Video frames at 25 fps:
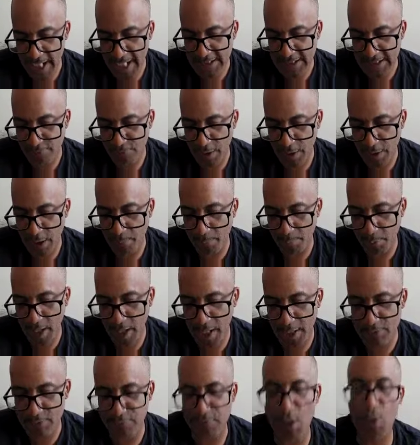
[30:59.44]
are some things you feel
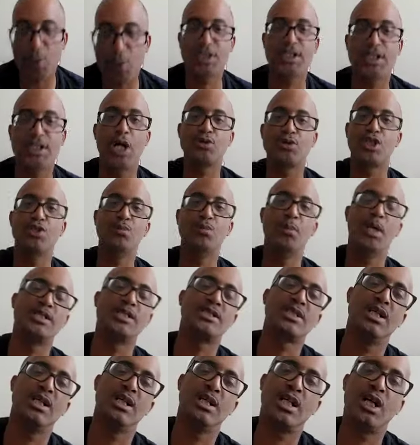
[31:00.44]
players focus on too
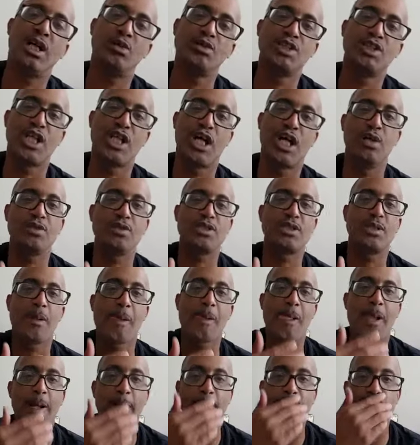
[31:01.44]
much, uh, Coach Jones?
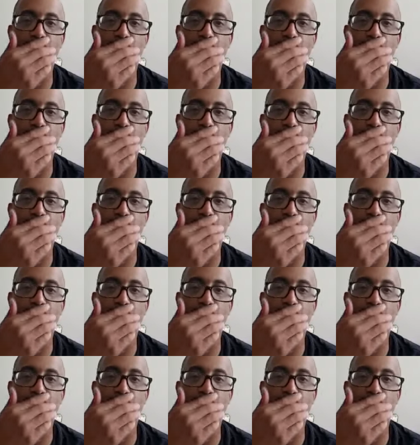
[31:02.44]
